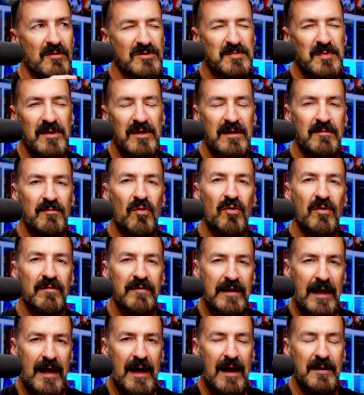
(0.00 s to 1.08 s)
was playing more of
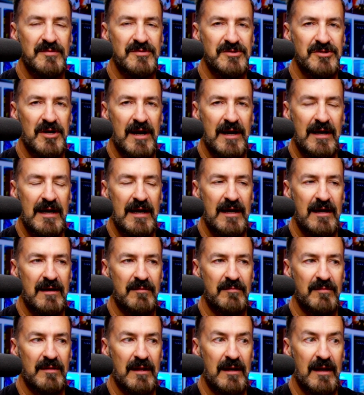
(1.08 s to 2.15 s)
an abstract
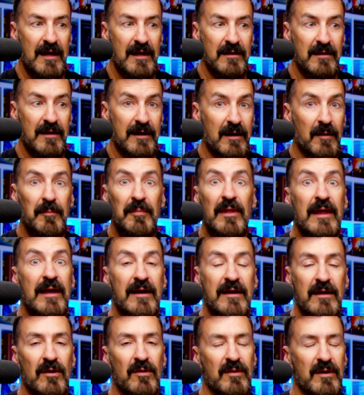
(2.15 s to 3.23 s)
game that had like a plant.
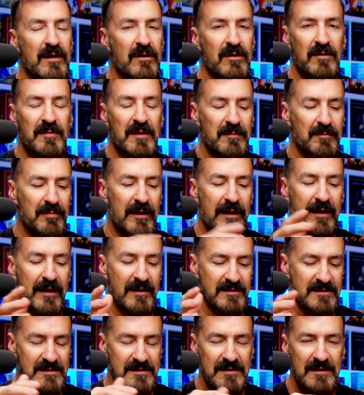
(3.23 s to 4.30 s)
It could have been
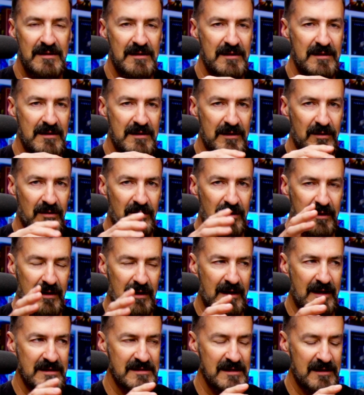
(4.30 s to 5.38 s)
plants. I
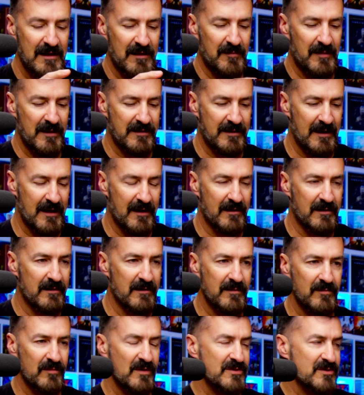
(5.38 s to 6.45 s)
guess I think about that.
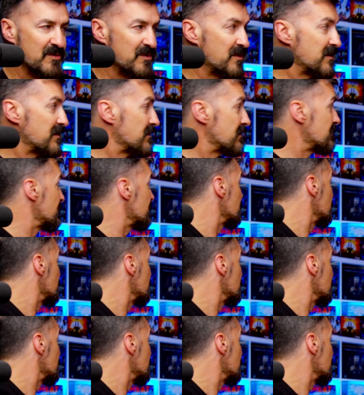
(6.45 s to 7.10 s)
And which one?